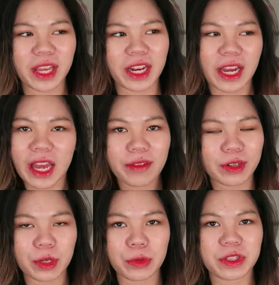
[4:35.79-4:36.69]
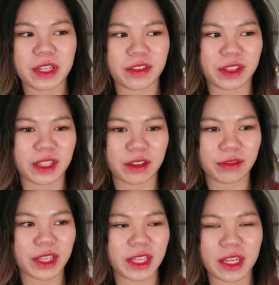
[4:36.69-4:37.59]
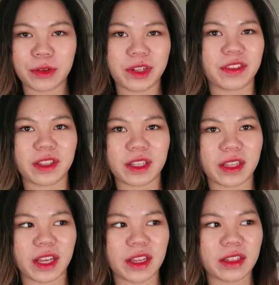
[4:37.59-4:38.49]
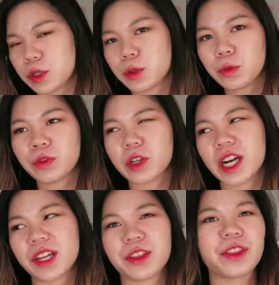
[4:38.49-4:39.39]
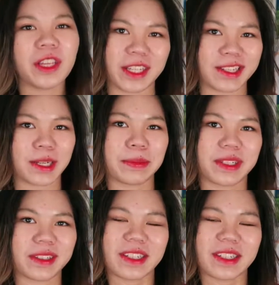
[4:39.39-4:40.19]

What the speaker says: and I haven't noticed anything like flaking or anything like that. But so far, I think it's helping.